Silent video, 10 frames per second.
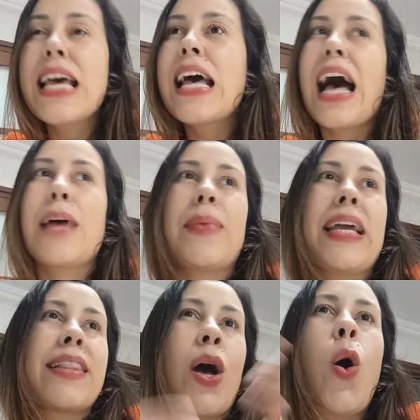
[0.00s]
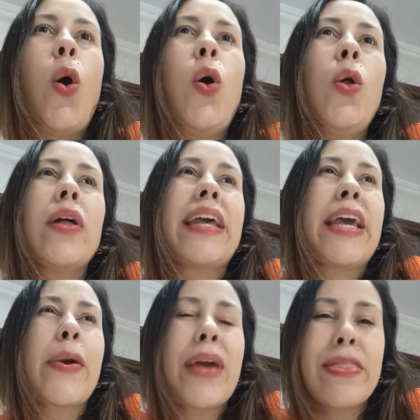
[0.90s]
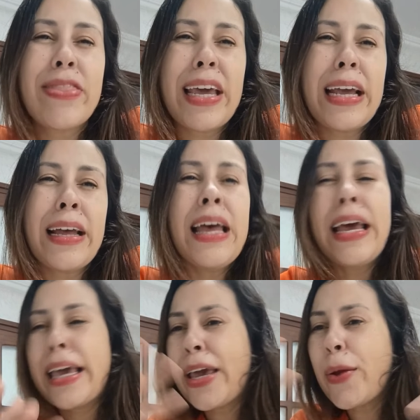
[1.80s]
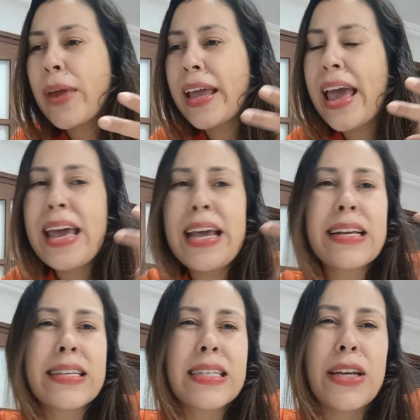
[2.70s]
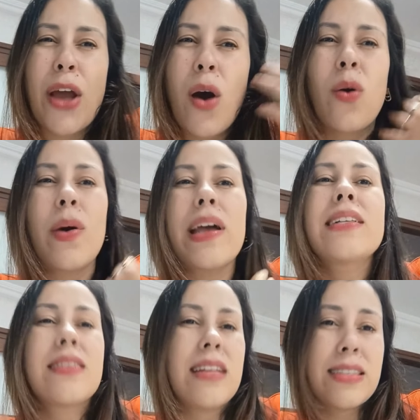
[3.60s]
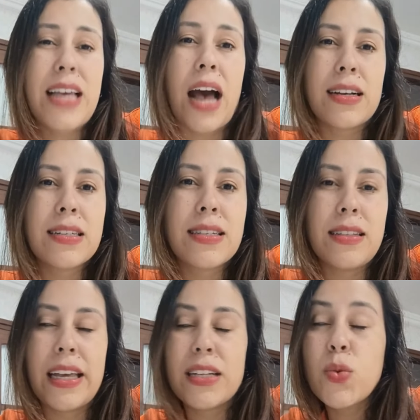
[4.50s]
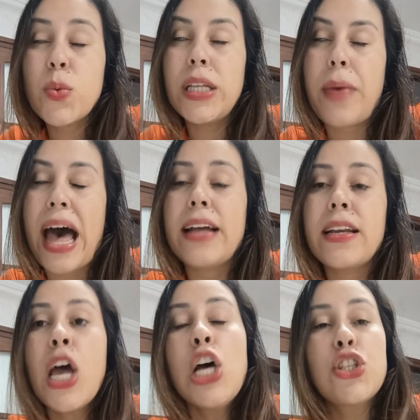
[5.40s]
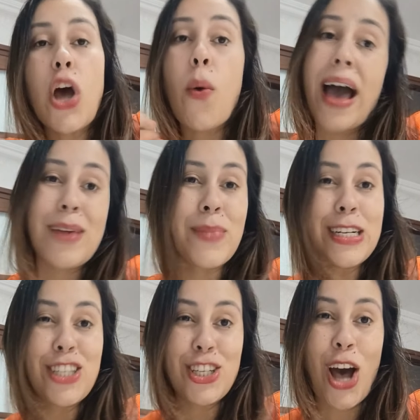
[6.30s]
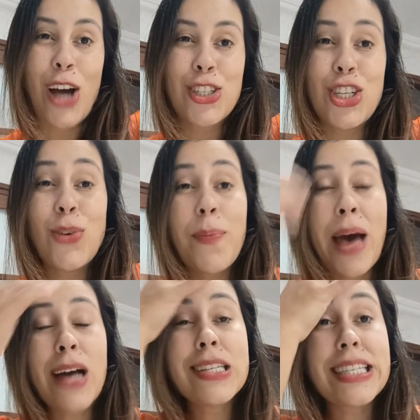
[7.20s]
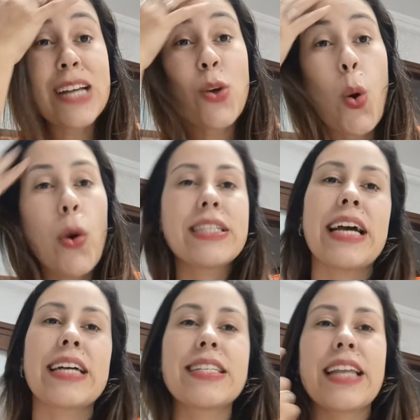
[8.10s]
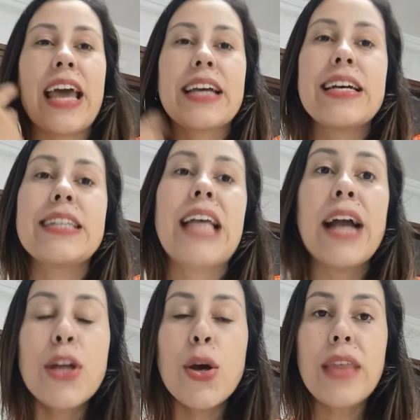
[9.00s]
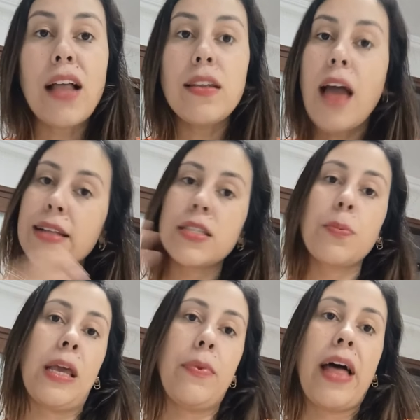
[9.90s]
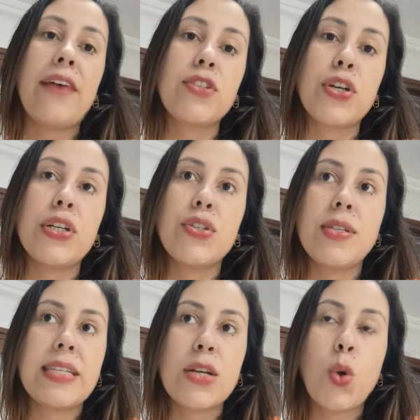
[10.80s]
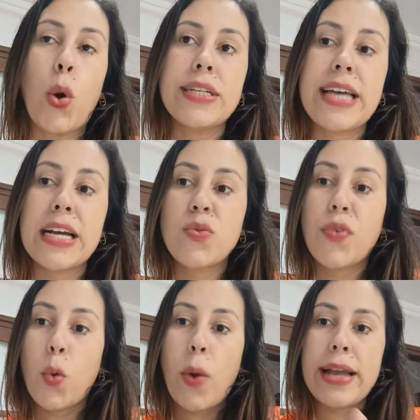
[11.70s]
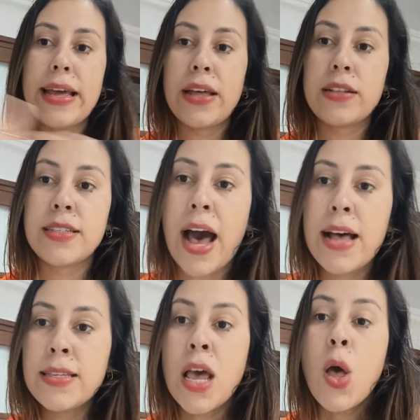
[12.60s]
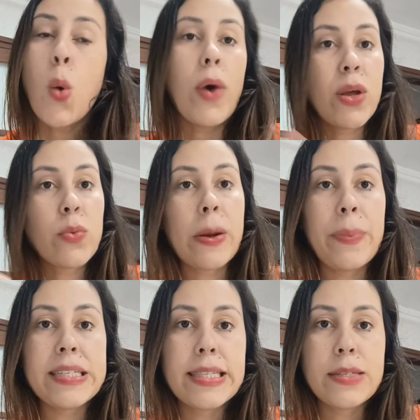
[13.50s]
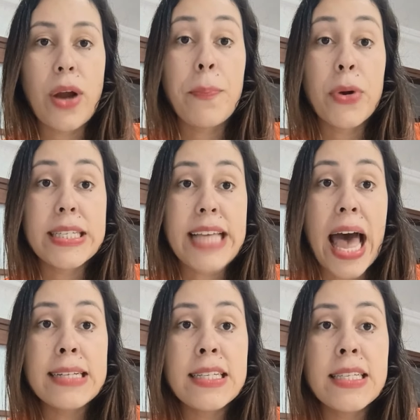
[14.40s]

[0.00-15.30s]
I mean, the whole hearing thing, hearing aches, you know, it, it sucks. Like, it's really bad. So I'm here to talk to you about ZenCortex today because I know that lots of people have turned to ZenCortex for what it does, what it rep represents.